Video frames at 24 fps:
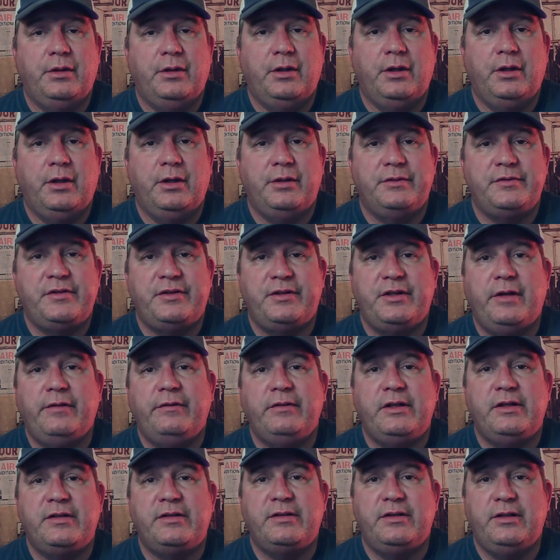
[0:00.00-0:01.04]

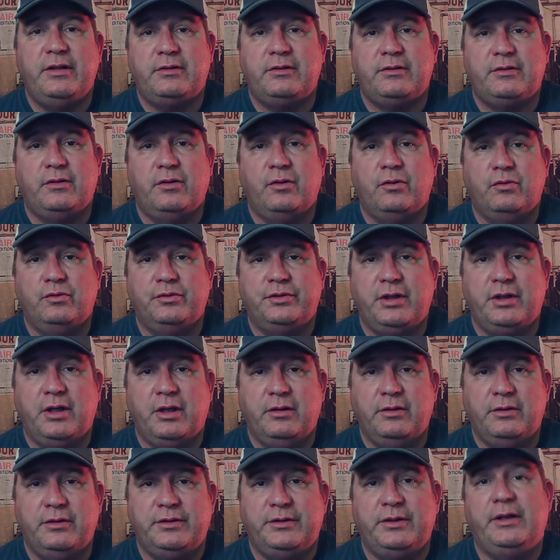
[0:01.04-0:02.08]
76 Olds
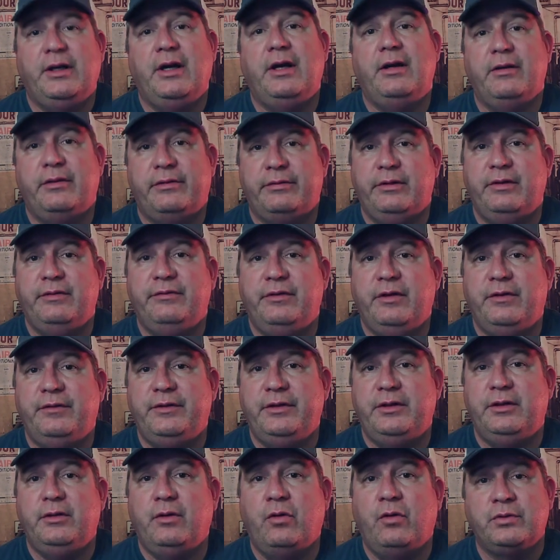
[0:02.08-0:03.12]
Cutlass that had a 350
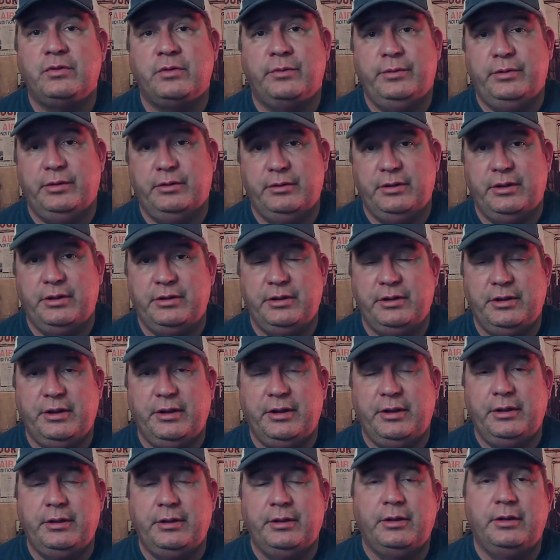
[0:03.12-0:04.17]
Oldsmobile engine in it.